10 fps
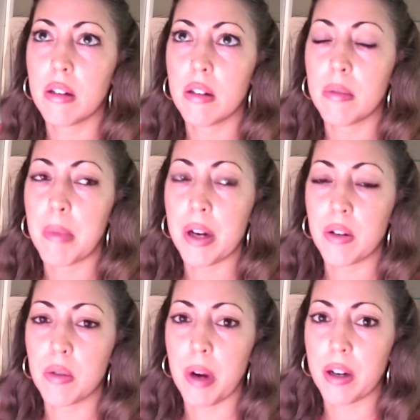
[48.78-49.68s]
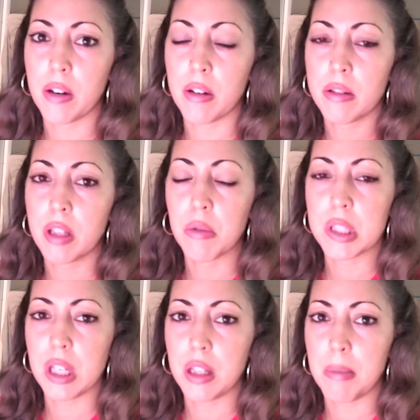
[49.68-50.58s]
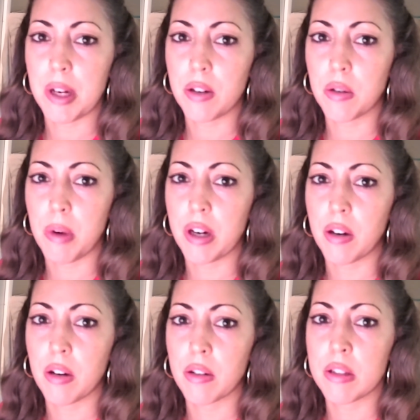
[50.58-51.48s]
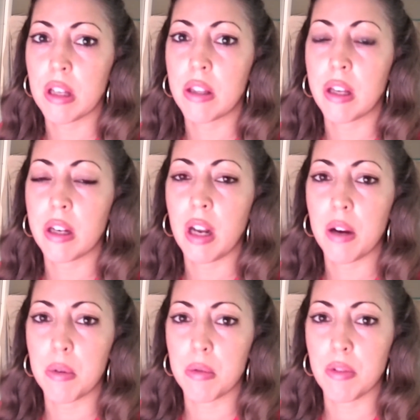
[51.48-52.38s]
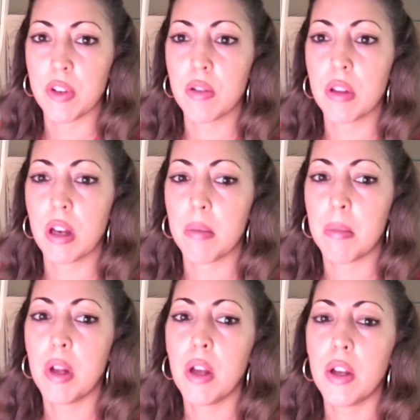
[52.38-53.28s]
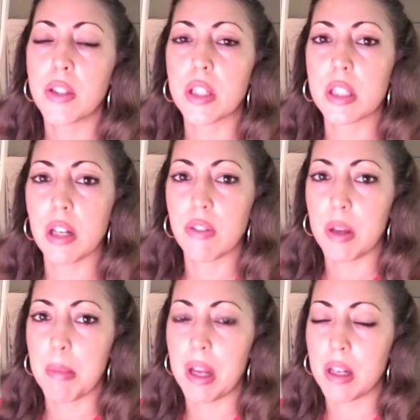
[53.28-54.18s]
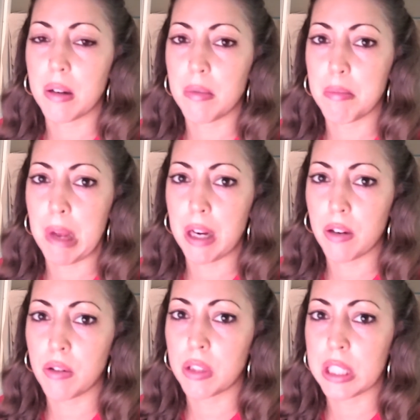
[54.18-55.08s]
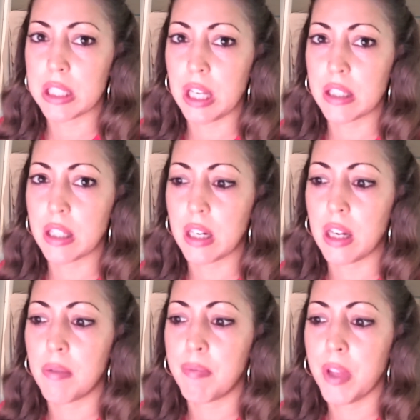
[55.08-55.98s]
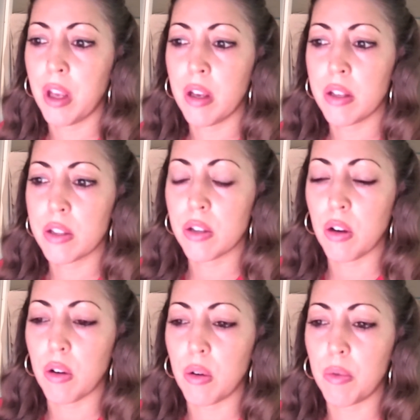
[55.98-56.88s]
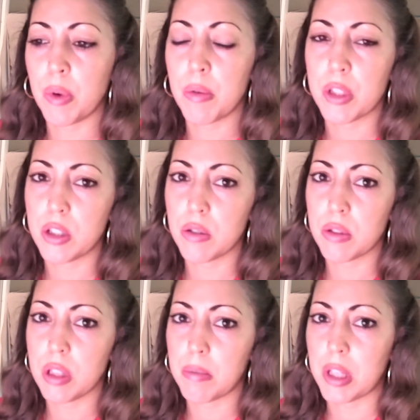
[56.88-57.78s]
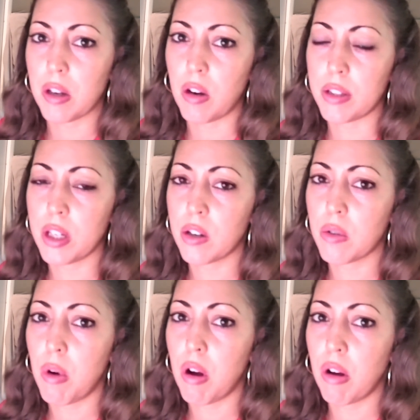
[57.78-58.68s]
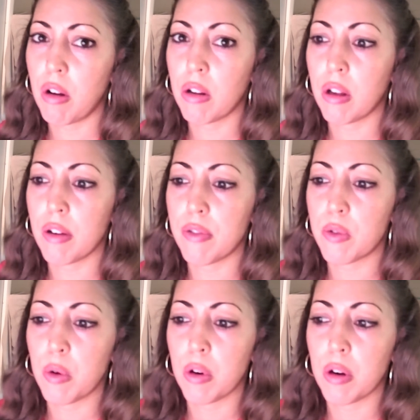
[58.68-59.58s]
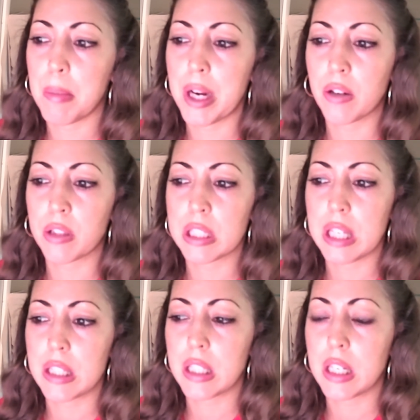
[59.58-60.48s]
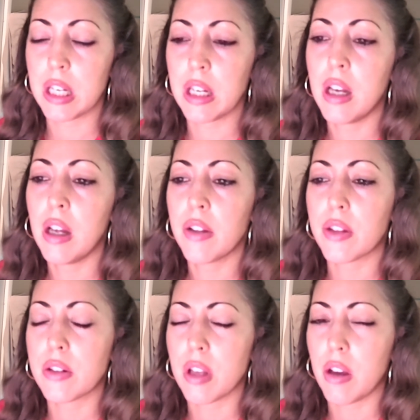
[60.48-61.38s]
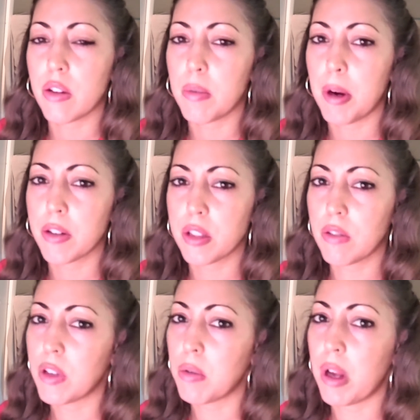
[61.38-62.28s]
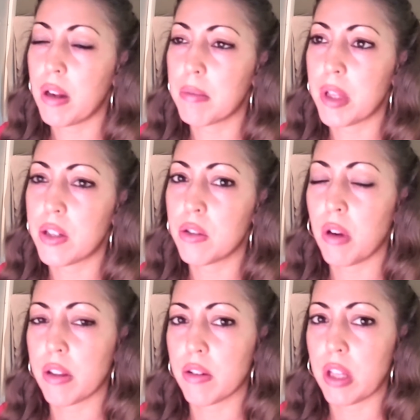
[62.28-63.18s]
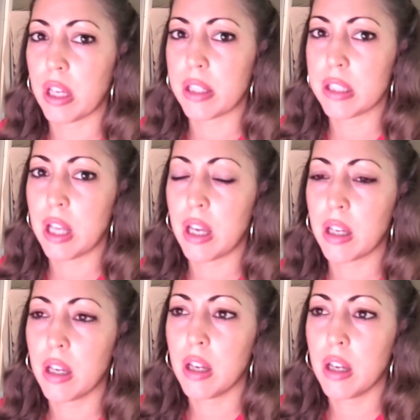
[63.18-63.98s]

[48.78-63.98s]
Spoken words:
medical records. They would send the medical records, and then I would review them to see if they met medical necessity. So we would use something called interqual for medical necessity. There's other parts of that do other things like